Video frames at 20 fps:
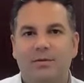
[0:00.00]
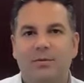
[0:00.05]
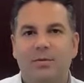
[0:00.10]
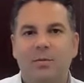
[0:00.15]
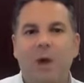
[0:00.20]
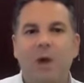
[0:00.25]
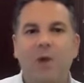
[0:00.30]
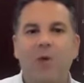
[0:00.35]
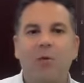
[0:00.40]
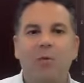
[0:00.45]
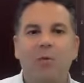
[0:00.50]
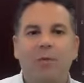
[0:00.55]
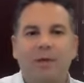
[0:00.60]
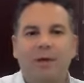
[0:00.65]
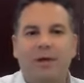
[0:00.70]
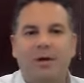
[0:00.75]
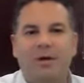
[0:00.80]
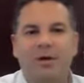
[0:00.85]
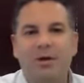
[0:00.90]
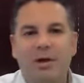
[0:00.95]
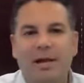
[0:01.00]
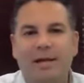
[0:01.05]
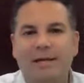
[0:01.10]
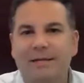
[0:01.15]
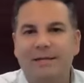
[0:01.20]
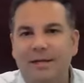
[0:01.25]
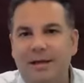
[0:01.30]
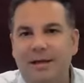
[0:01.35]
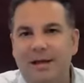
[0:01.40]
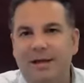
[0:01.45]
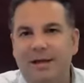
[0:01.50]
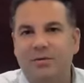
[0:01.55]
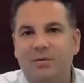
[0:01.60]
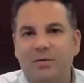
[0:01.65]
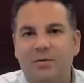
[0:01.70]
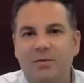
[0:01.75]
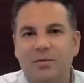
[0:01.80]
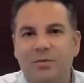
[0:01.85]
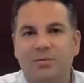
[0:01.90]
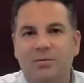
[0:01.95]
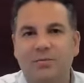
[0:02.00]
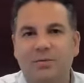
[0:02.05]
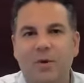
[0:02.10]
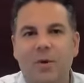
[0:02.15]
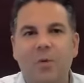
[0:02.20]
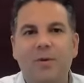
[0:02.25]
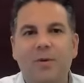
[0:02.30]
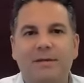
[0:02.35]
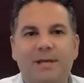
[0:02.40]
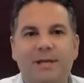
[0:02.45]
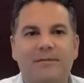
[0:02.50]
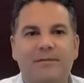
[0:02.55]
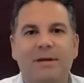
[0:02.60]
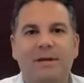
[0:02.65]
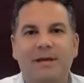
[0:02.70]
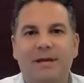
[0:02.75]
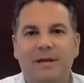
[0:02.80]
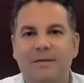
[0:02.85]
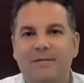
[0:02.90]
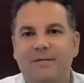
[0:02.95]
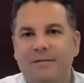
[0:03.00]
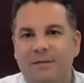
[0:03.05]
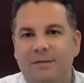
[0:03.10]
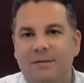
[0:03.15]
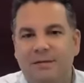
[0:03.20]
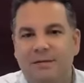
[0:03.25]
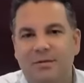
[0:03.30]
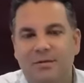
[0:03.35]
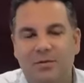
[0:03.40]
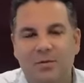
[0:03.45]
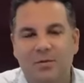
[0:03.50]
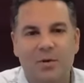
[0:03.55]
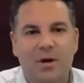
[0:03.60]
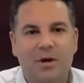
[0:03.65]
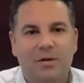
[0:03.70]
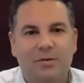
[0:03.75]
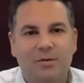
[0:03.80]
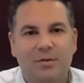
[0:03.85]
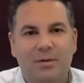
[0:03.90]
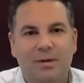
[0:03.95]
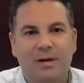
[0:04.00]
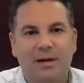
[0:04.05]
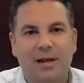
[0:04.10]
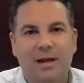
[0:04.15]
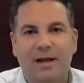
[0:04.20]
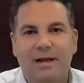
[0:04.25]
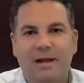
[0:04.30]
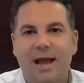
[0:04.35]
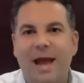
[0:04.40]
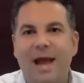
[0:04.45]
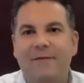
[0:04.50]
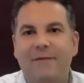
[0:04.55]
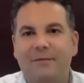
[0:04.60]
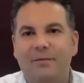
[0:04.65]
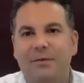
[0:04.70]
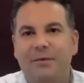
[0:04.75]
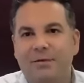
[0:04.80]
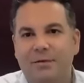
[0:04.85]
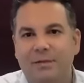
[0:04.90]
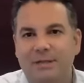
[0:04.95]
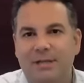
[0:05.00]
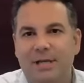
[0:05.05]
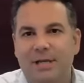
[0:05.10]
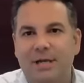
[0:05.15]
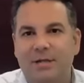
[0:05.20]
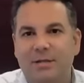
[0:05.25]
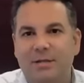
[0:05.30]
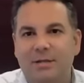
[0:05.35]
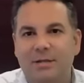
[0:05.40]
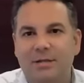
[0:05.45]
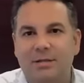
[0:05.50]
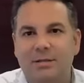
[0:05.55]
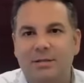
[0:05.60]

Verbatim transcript: Why would be a good idea to always give a gift to a to a client after a transaction?